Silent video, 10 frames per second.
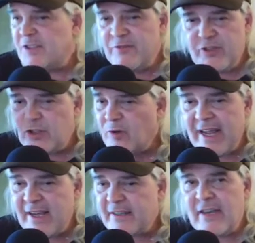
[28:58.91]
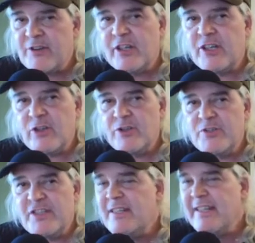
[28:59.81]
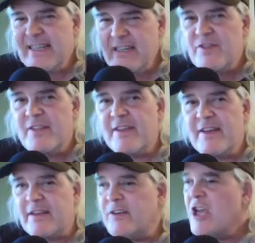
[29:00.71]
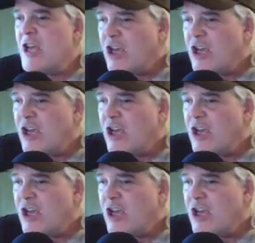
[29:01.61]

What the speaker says: and if you don't act now, you're going to lose it, even then,